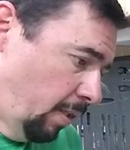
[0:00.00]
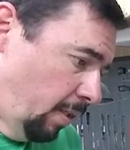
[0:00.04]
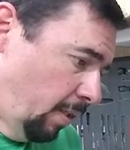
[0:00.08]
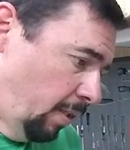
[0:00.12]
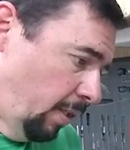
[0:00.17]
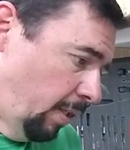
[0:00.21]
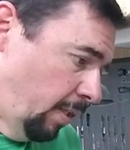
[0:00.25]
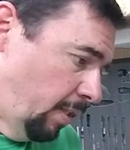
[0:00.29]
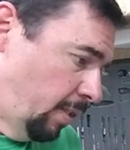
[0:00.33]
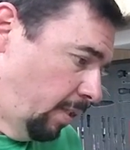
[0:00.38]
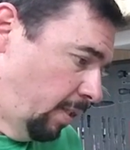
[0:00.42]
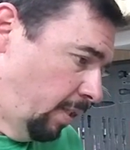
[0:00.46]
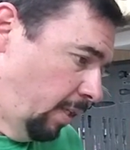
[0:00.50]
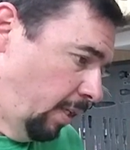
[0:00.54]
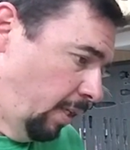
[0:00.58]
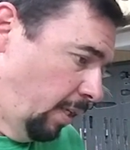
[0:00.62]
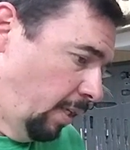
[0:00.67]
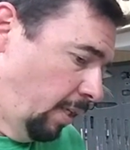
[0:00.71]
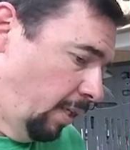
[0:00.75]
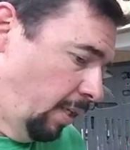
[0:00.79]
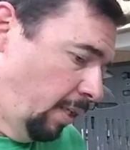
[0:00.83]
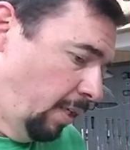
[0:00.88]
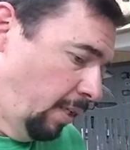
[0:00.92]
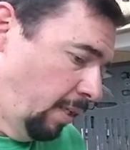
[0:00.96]
Let's
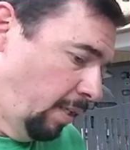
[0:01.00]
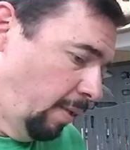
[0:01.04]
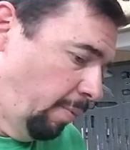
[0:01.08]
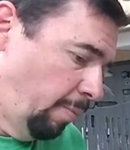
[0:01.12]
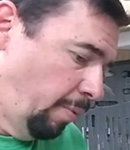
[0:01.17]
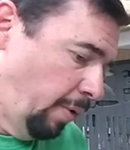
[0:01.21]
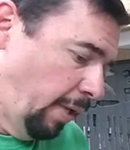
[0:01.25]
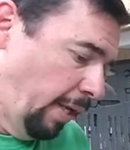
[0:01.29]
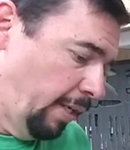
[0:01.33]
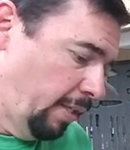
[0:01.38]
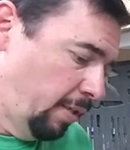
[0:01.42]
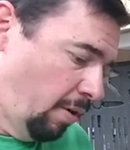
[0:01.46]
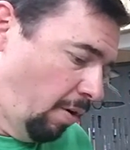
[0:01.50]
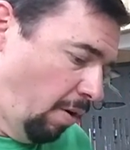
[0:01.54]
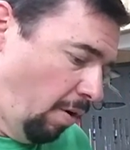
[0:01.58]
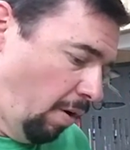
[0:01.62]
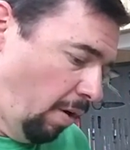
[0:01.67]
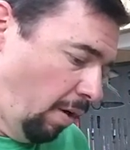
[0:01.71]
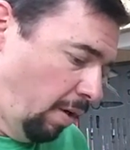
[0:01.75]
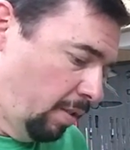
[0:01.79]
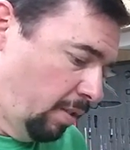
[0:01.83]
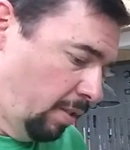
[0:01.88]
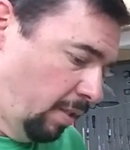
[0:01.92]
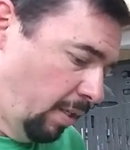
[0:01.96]
see, the blade
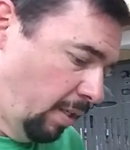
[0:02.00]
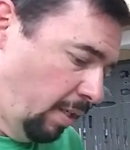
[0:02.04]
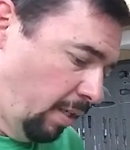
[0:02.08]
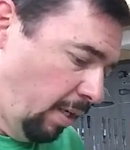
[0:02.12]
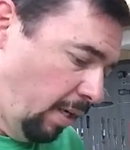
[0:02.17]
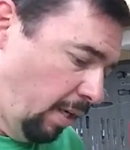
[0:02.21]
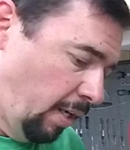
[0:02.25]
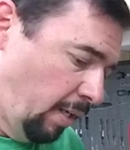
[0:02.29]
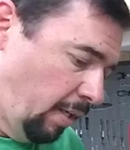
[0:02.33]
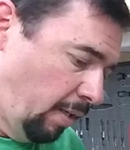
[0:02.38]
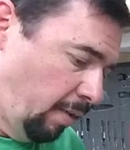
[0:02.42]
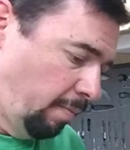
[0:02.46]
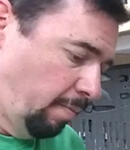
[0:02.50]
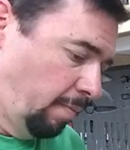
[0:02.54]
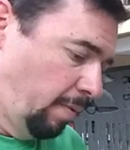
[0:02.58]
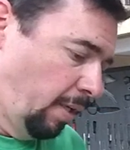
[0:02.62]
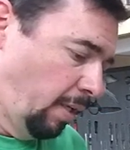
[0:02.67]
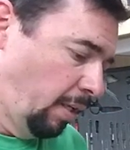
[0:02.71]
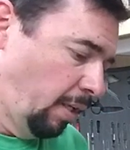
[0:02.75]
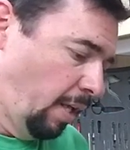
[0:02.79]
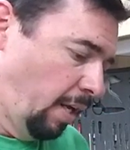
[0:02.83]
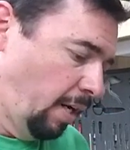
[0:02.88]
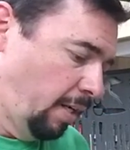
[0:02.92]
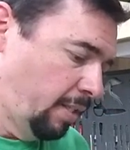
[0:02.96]
guard. A
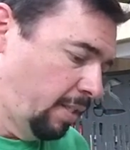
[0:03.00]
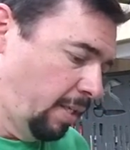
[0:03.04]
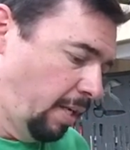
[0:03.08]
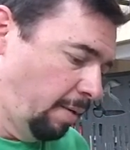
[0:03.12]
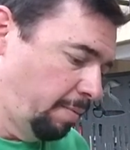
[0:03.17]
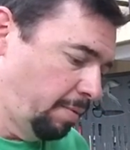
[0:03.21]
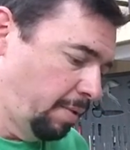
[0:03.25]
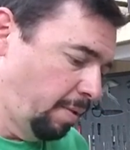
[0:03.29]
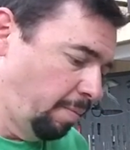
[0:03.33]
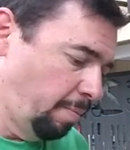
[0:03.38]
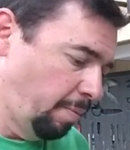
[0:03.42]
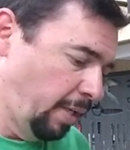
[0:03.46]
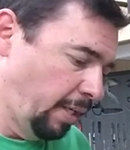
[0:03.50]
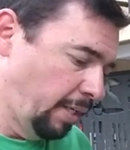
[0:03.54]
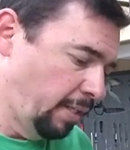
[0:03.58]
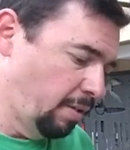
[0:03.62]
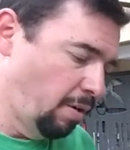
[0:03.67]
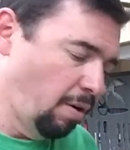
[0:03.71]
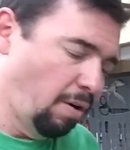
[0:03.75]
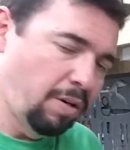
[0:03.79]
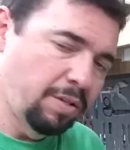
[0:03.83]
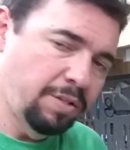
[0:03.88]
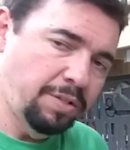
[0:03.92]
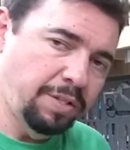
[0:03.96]
lot of times the blade
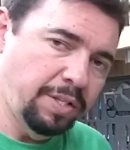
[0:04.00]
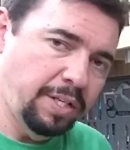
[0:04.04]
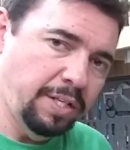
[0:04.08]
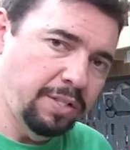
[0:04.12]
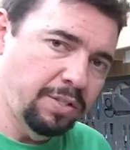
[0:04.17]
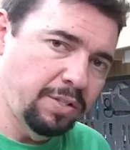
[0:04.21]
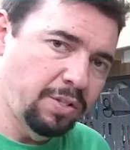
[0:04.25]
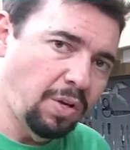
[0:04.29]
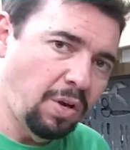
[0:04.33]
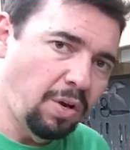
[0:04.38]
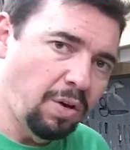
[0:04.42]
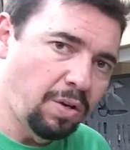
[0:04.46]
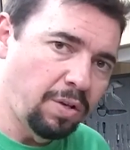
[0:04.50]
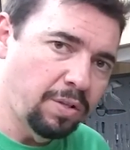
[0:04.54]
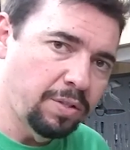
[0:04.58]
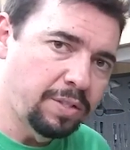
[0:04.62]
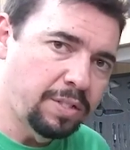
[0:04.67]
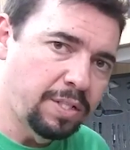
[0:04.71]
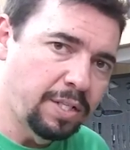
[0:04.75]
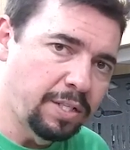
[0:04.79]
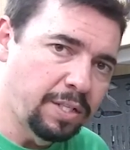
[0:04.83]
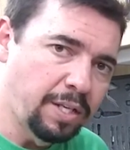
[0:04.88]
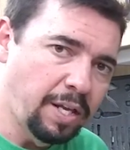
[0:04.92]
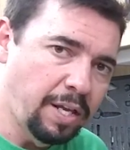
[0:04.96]
guards on these saws
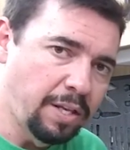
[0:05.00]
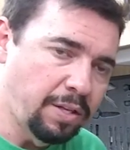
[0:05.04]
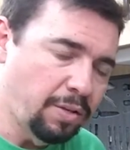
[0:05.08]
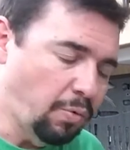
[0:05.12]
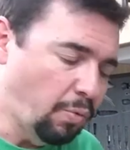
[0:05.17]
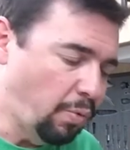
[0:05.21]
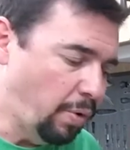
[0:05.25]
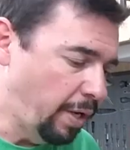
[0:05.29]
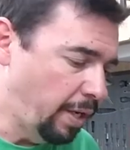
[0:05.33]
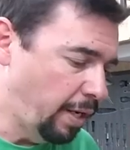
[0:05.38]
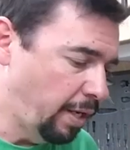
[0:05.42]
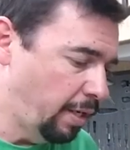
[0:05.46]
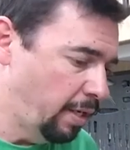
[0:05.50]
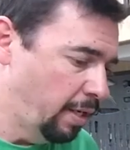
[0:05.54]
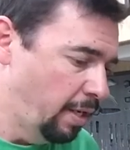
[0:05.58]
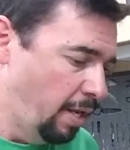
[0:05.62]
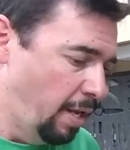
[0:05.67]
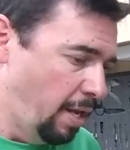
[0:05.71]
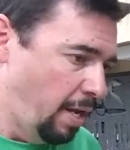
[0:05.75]
tend to get in the way.